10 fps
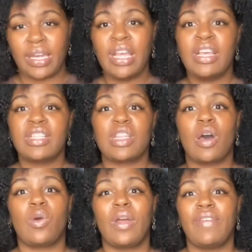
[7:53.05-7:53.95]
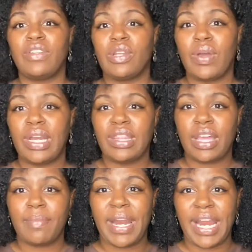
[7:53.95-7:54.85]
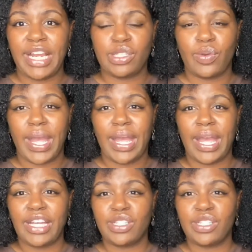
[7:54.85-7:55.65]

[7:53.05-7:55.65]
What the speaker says: So if you know anything about a HOA